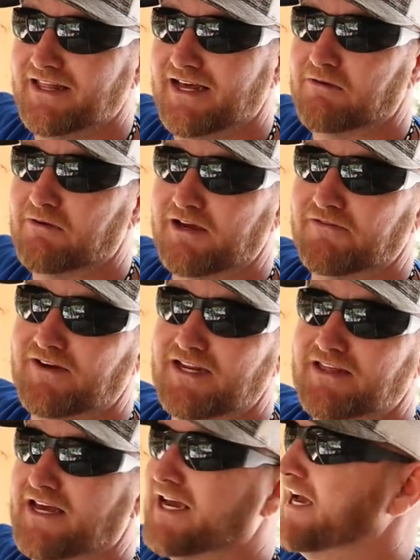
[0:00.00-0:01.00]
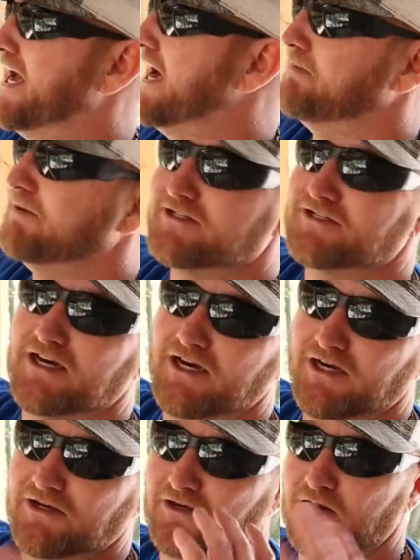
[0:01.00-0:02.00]
That way if anything happens,
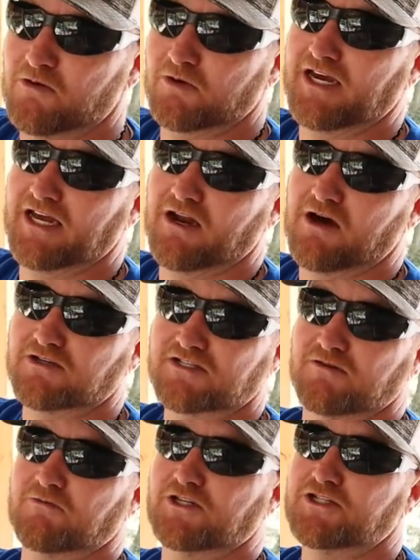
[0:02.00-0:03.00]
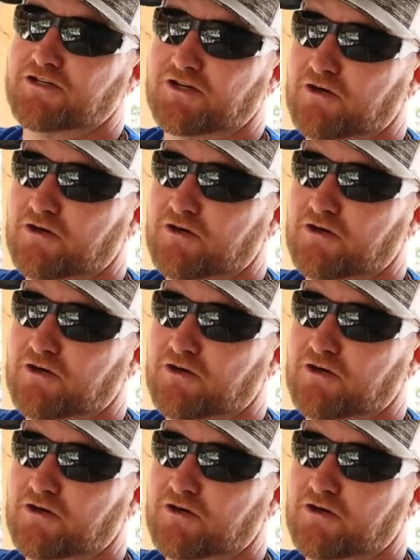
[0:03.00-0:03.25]
you don't get lost in what you're